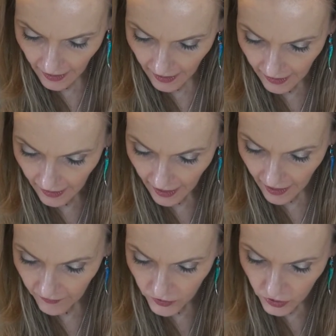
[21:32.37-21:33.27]
And
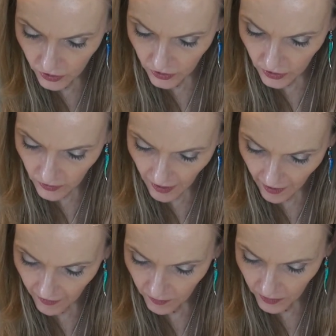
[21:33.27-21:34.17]
after you
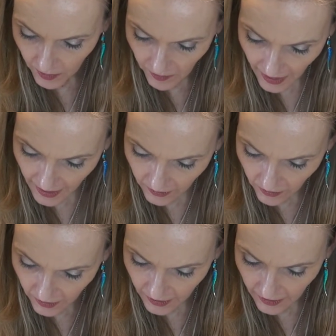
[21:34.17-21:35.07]
have put paint
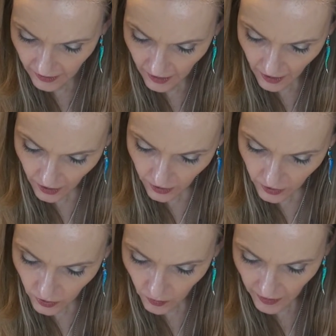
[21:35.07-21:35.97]
on it,
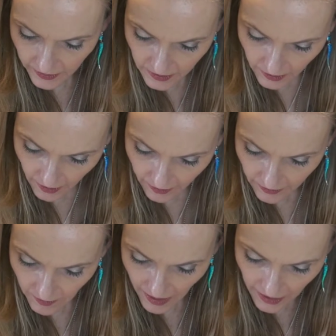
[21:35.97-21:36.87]
you want to kind
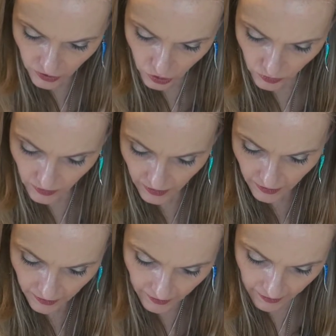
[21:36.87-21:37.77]
of make
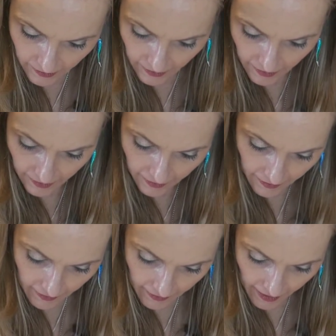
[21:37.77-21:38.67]
sure
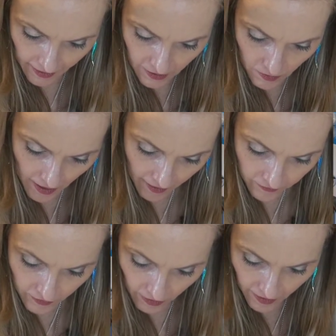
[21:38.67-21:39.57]
that you have
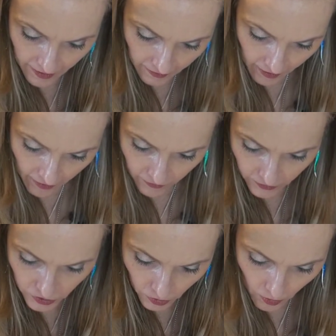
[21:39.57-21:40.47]
not
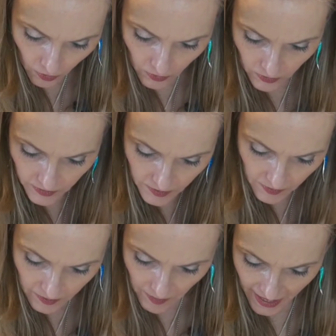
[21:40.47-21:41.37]
covered your holes
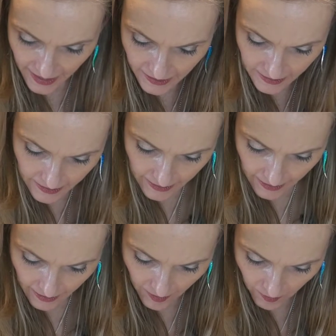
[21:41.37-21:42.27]
with paint.
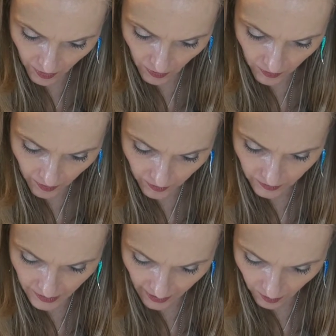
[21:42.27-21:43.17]
Poke a
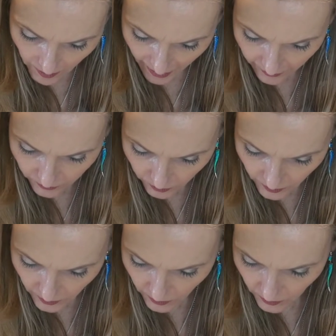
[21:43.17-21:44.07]
nail back
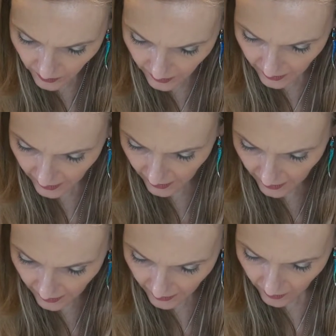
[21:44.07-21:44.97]
through
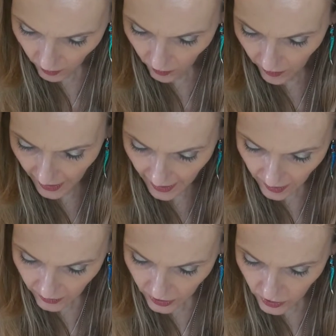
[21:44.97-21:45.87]
or a
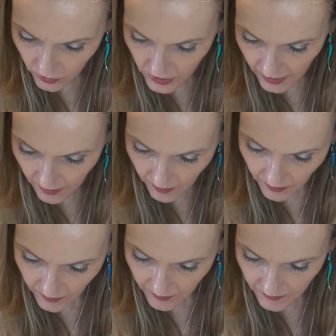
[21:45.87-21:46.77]
Q-tip
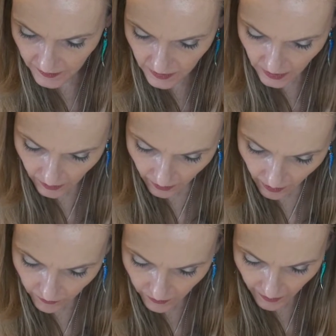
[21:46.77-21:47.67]
to
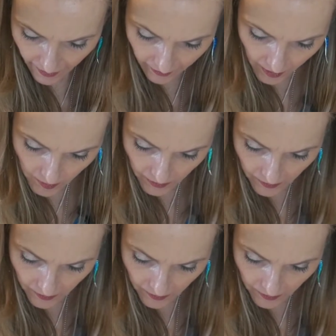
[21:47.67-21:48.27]
cover that up.